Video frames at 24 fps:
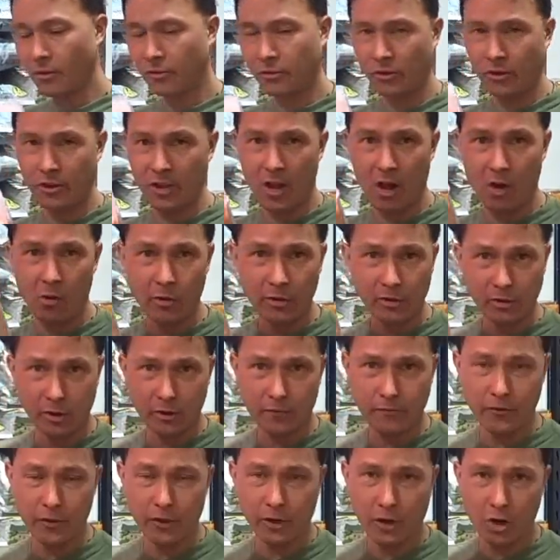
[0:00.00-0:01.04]
So yeah, always
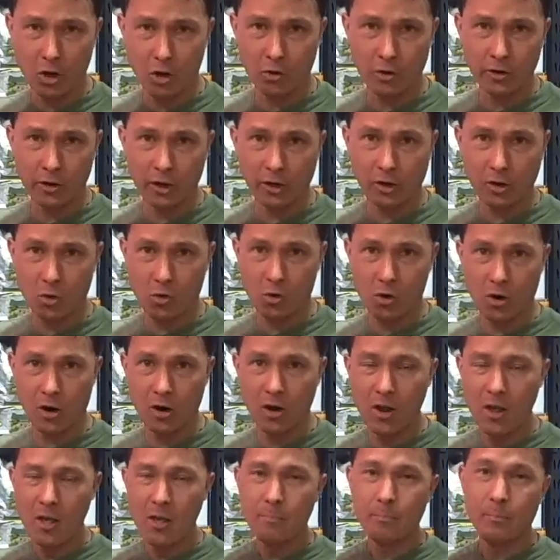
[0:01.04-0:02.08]
look for the coconut
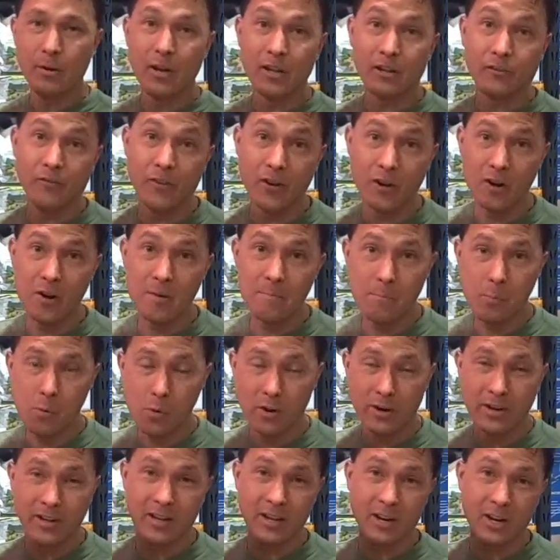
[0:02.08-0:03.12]
core, but it's very
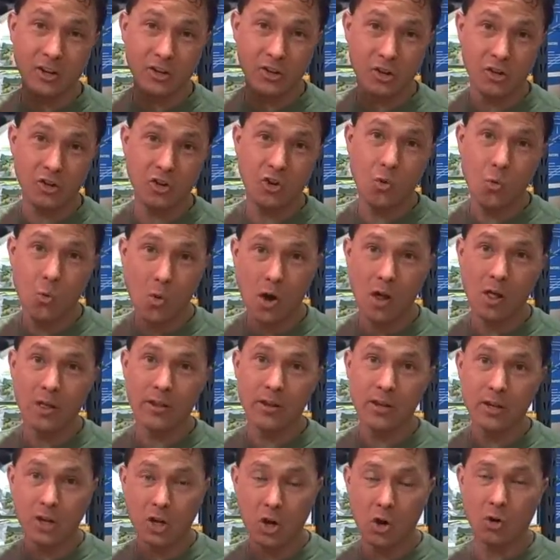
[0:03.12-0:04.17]
important to get a good
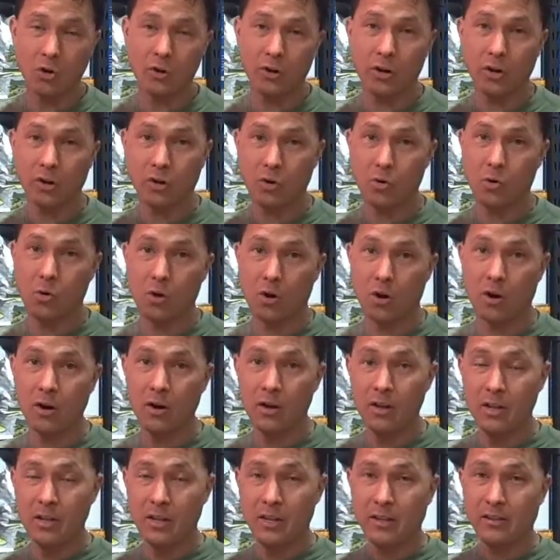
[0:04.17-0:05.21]
quality coconut
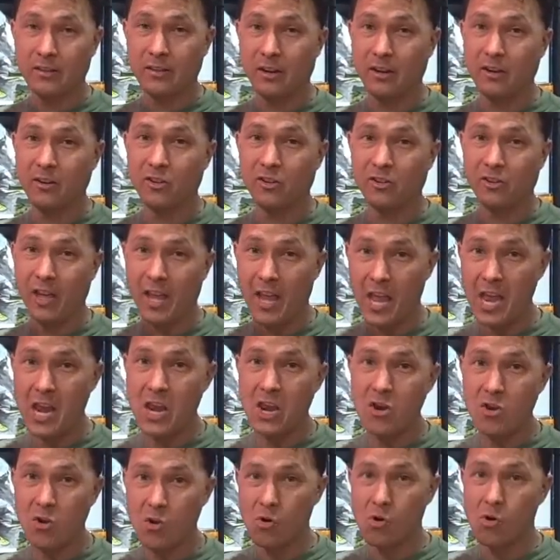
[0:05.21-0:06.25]
core instead of just
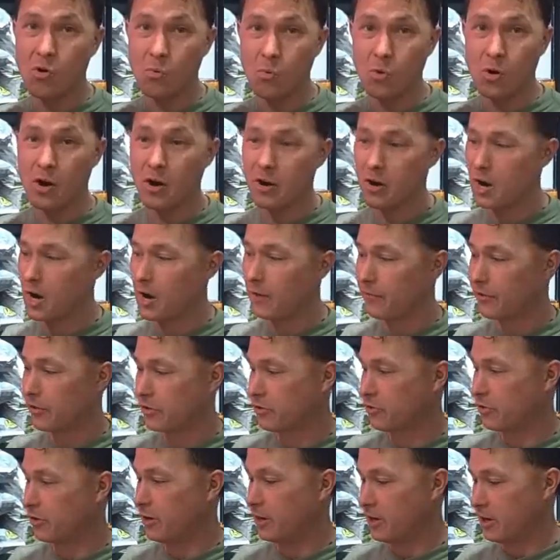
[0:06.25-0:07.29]
any old one off the
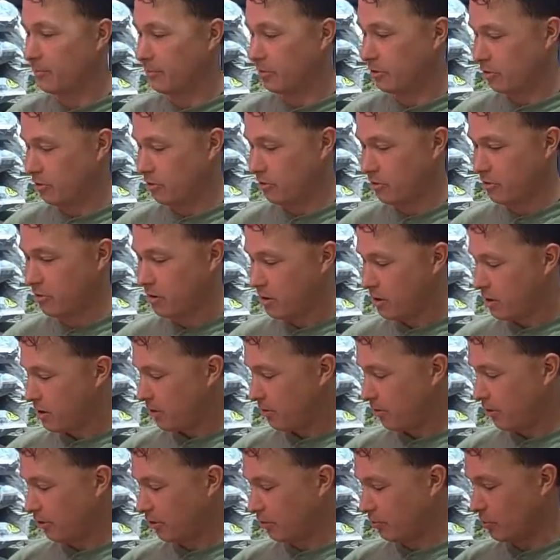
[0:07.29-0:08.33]
street. And I'm sure
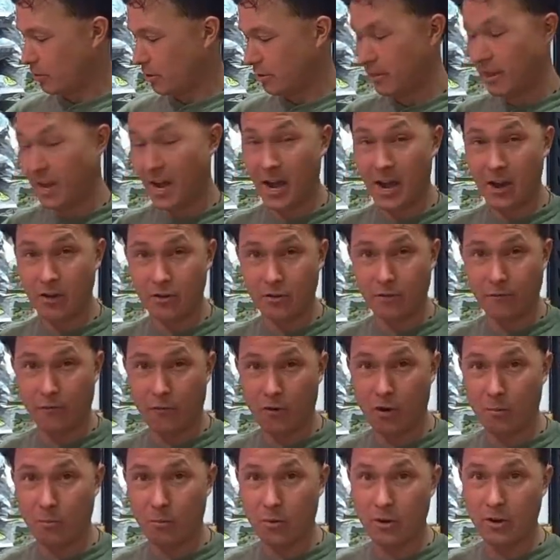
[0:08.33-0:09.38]
this one, the
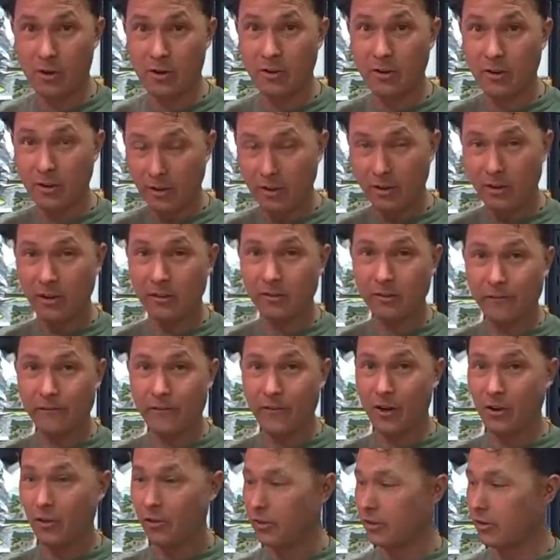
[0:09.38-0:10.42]
Hydrofarm one, is a
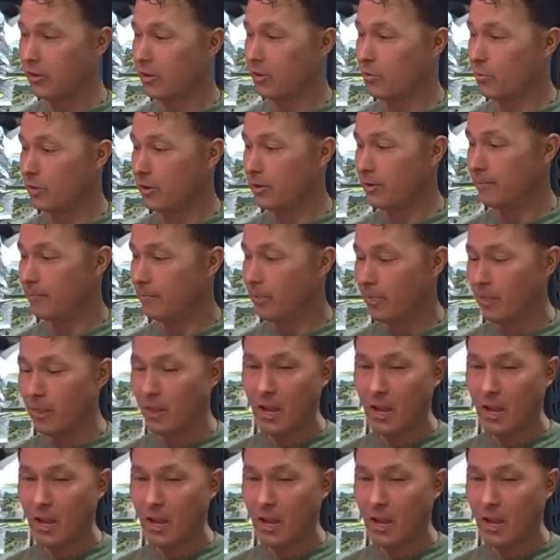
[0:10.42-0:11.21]
fairly good one.